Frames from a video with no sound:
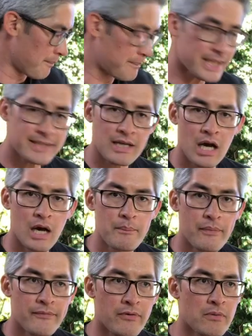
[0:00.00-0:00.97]
Picked that
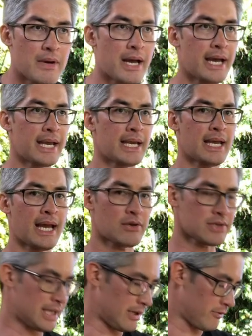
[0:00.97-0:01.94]
up from a
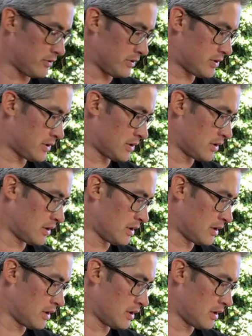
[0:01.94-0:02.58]
house clearance